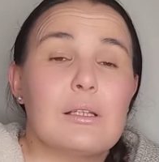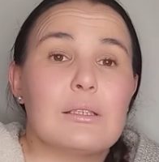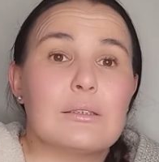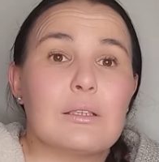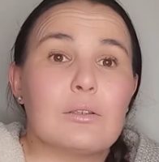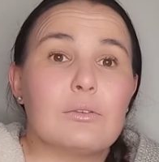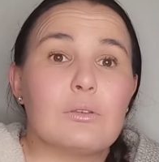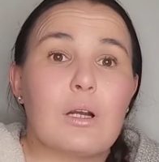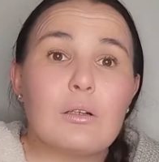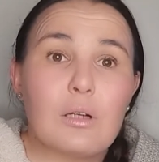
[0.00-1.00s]
So
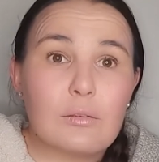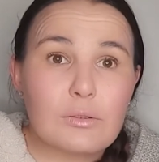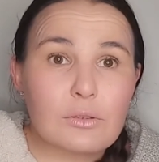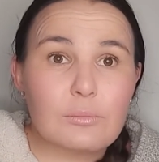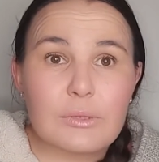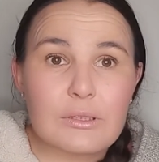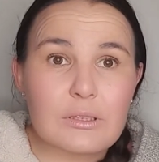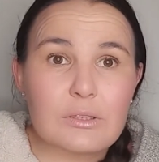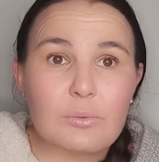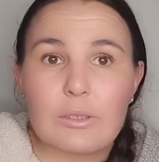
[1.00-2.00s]
go over to
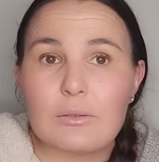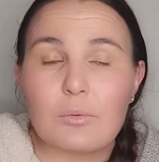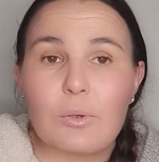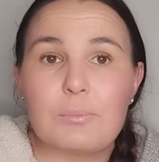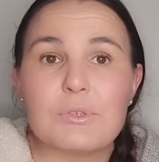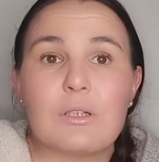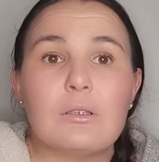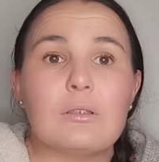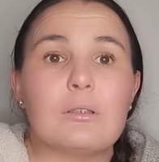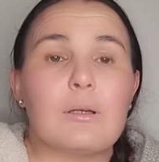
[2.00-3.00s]
Miensie's website,
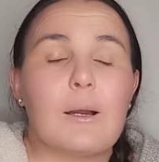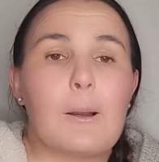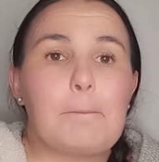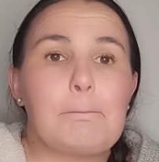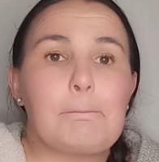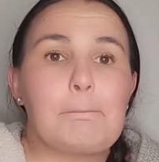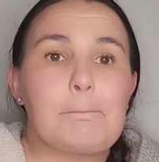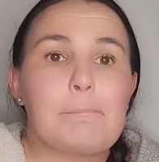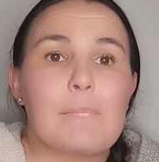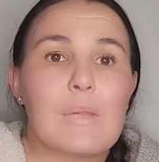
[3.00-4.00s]

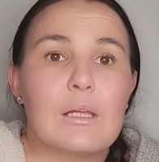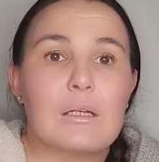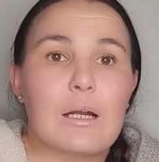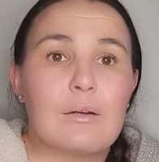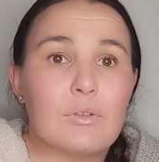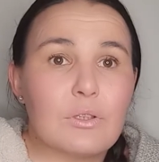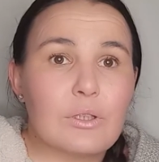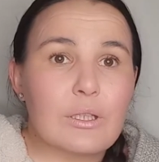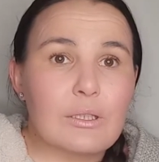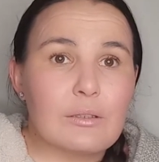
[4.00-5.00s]
have a look
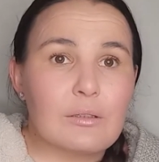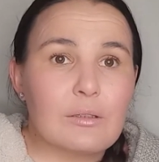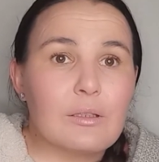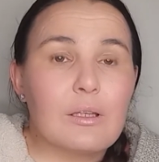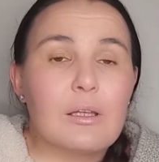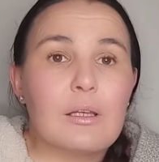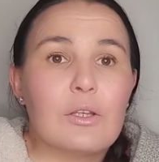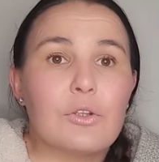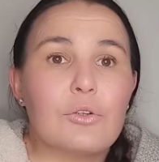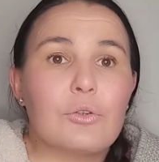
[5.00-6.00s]
at it.
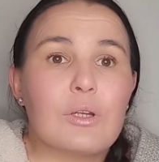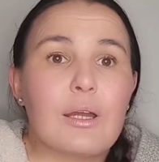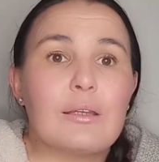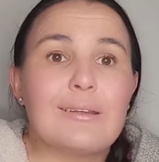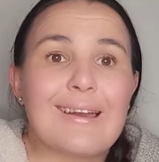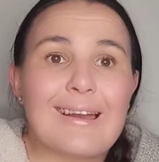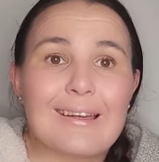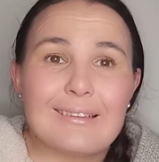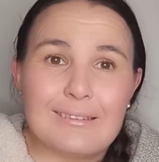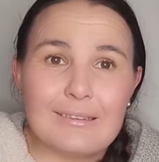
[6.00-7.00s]
You can
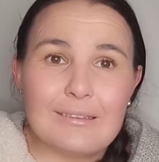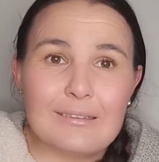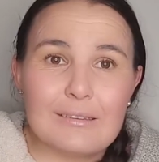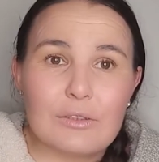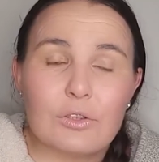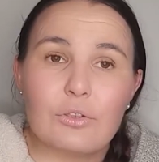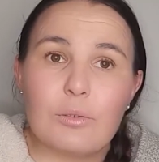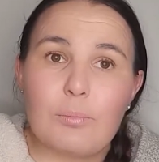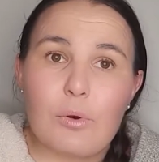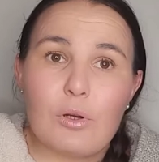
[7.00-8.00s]
add to
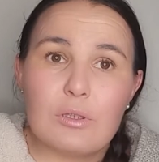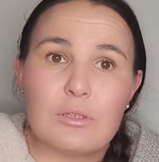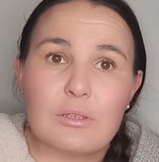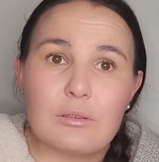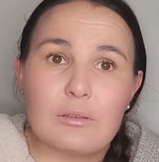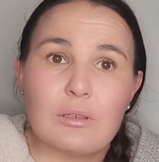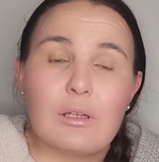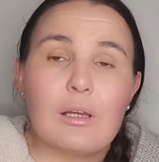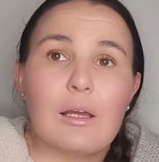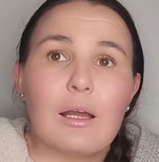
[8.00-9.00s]
the box
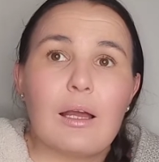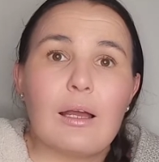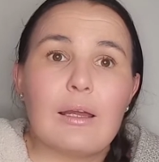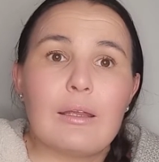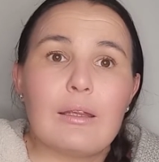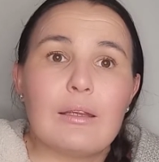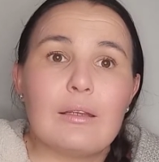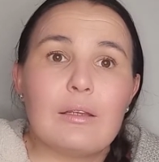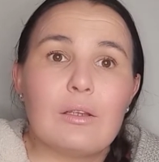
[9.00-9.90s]
a